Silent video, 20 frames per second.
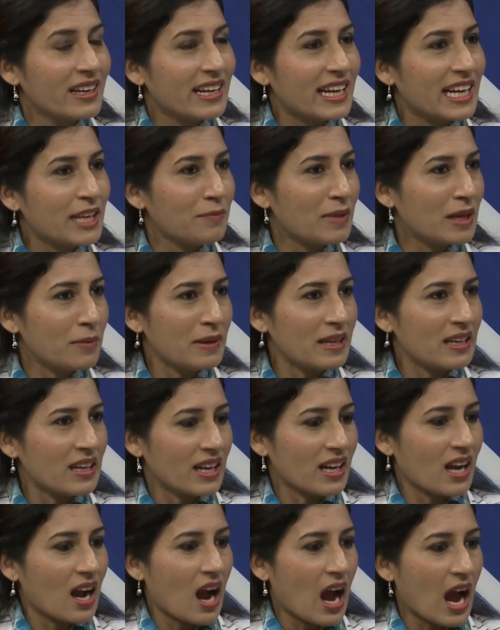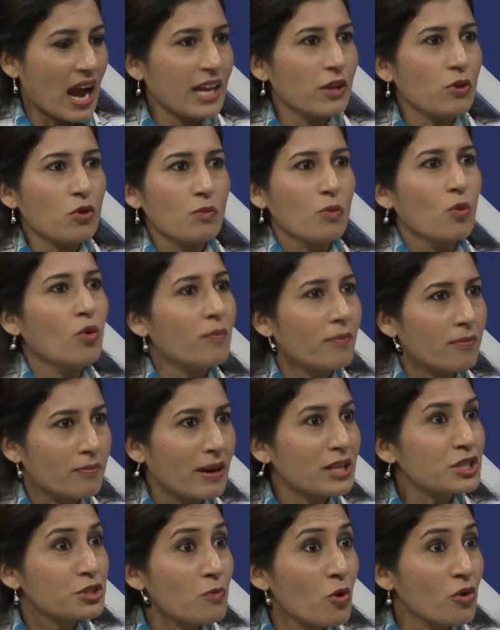It may be like, I know
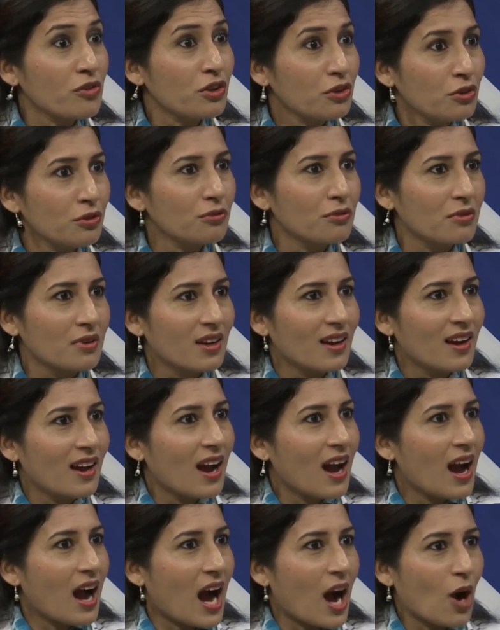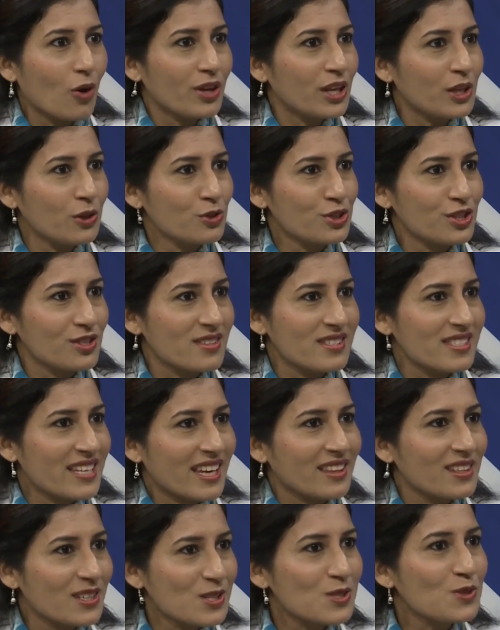much more than you. Yeah. How can you
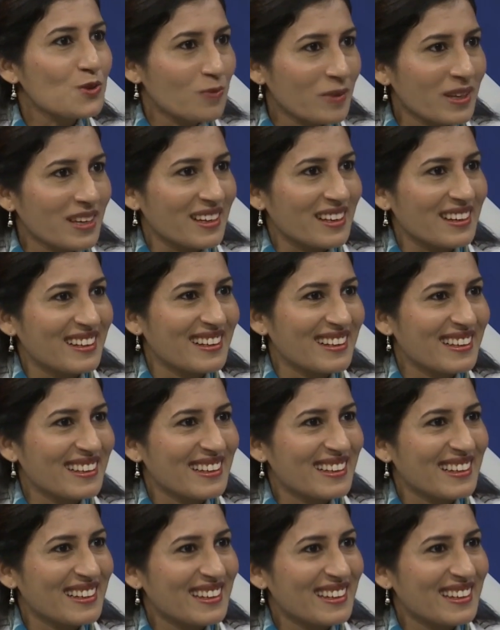say this to me? Yeah, it's